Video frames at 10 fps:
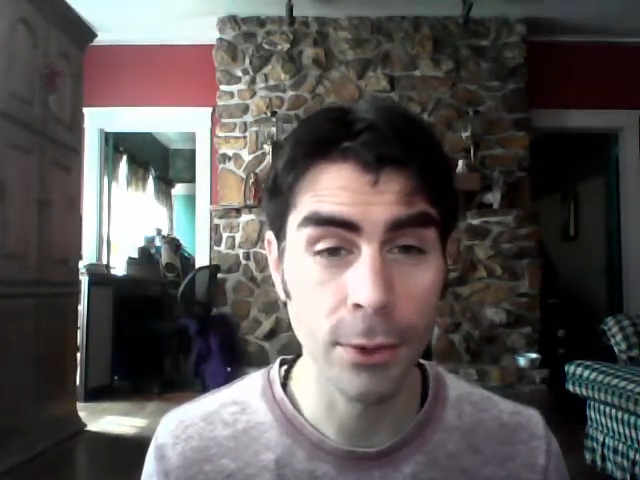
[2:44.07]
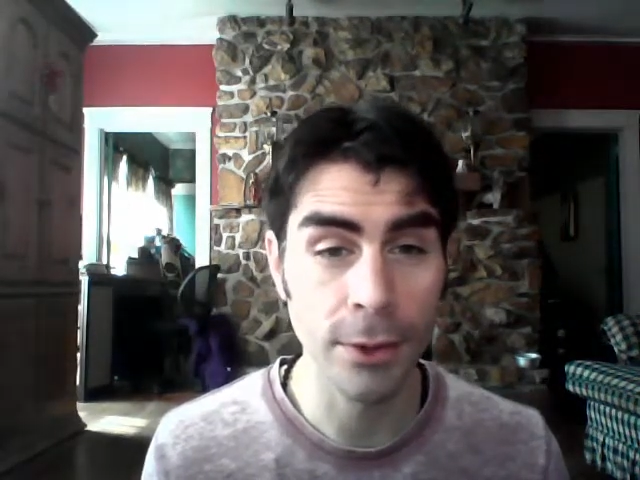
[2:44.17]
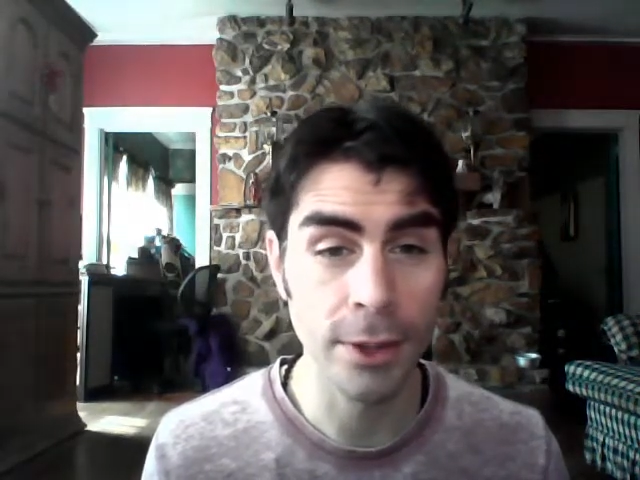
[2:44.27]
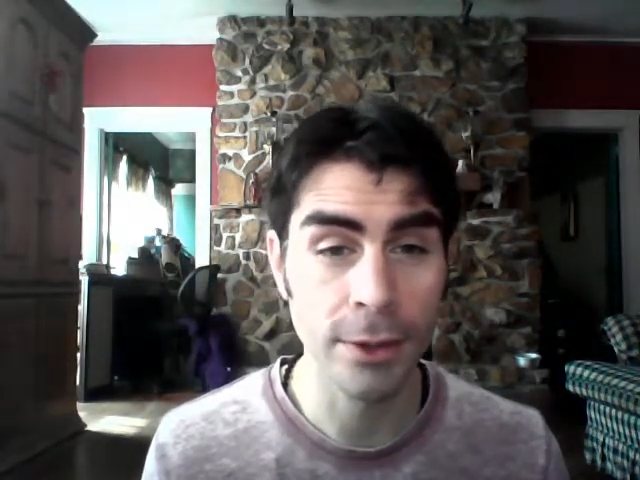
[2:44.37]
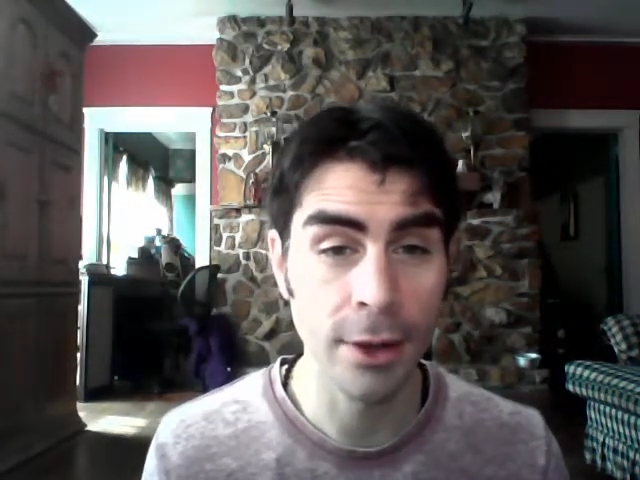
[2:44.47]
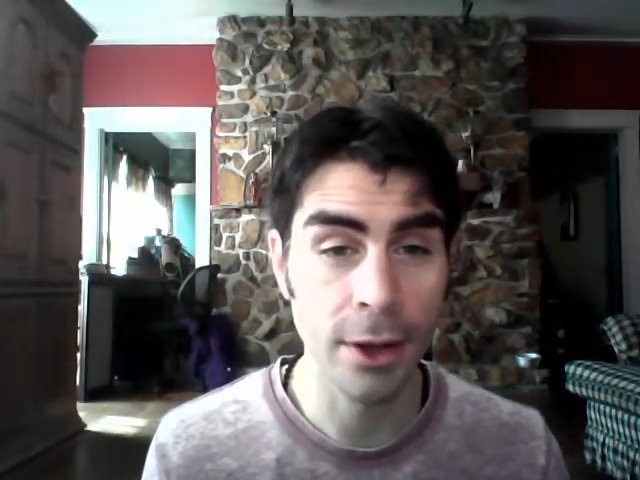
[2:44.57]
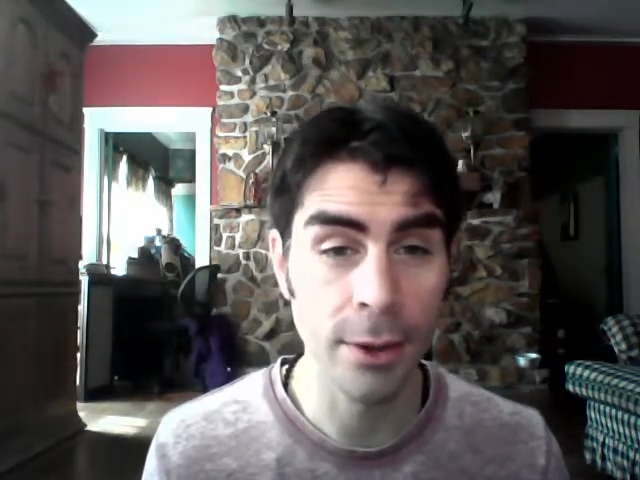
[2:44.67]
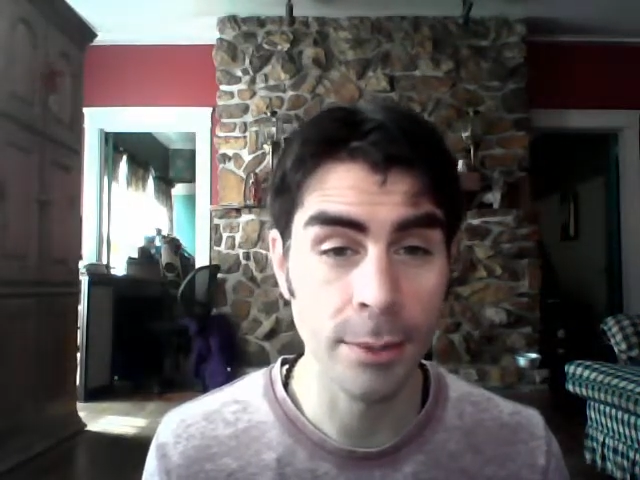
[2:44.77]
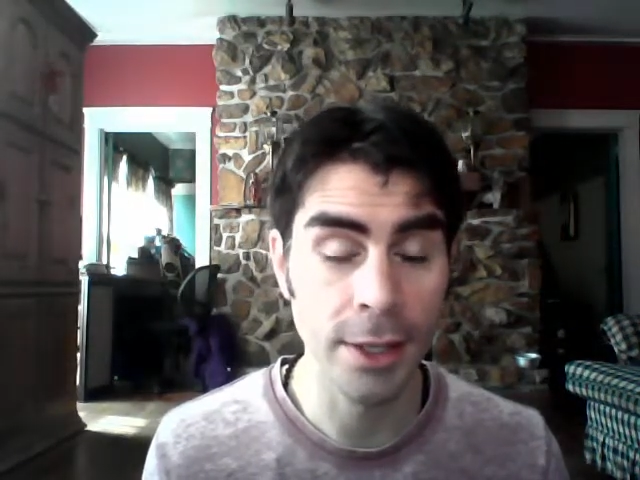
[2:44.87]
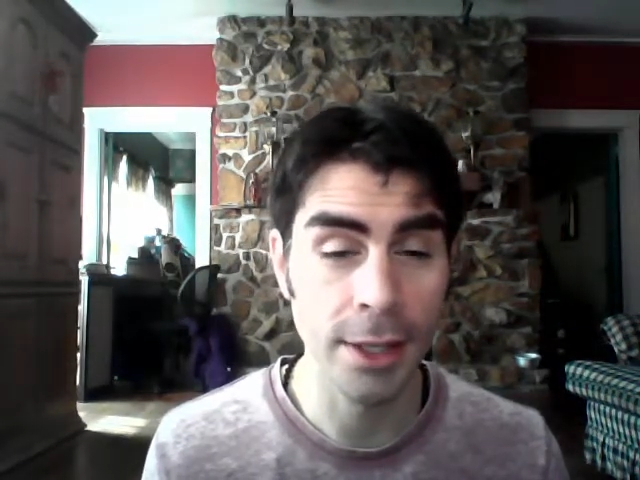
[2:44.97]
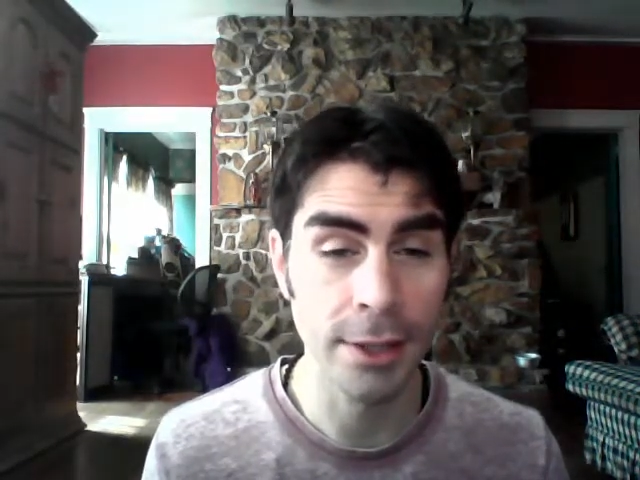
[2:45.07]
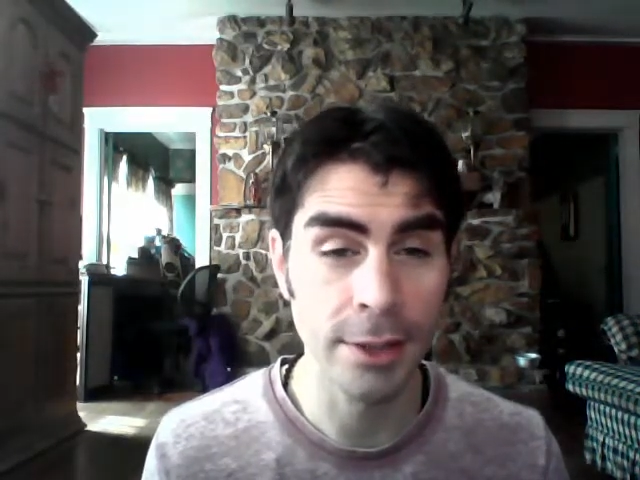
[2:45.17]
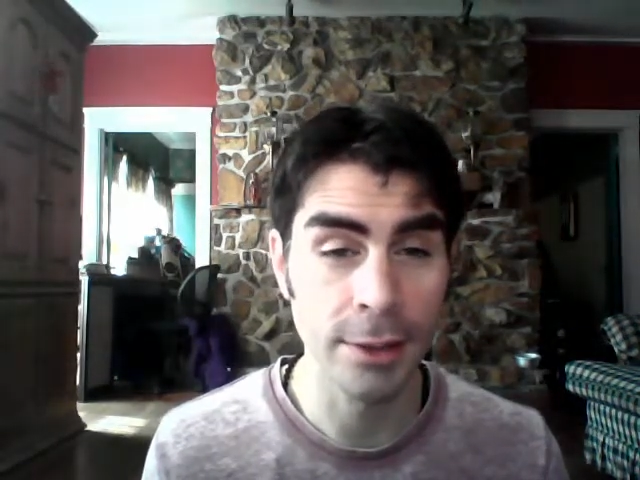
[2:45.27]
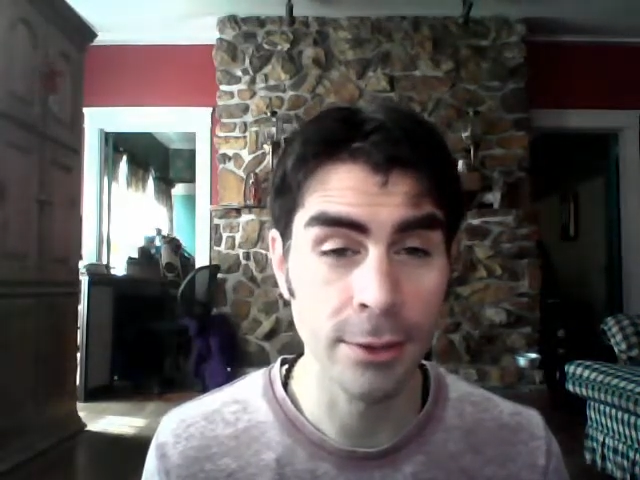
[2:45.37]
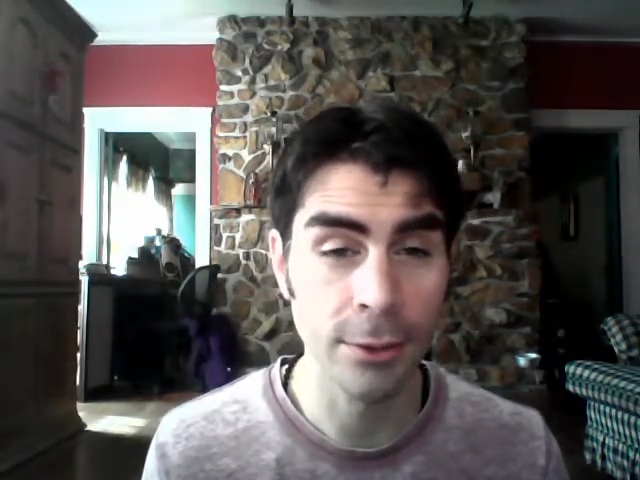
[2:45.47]
for this
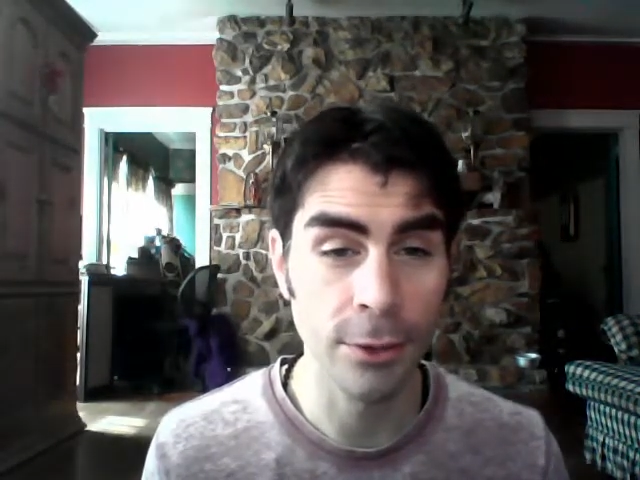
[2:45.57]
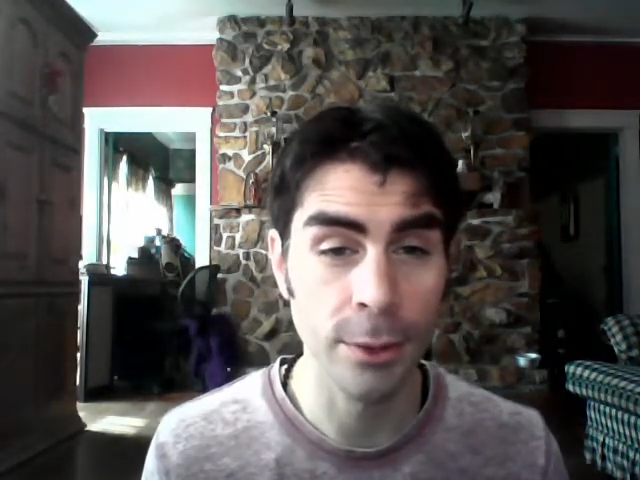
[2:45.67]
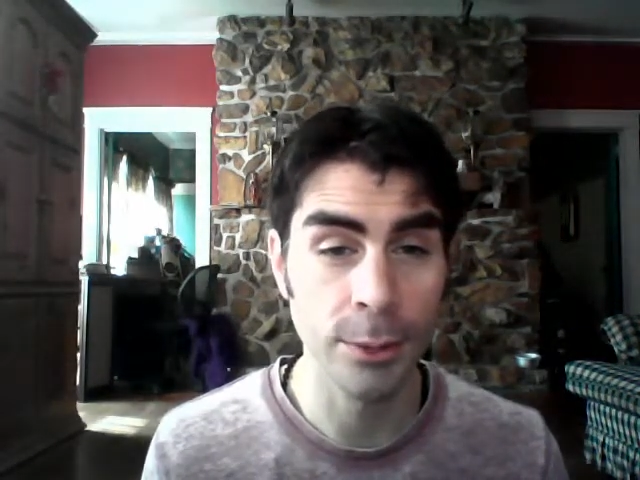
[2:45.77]
combination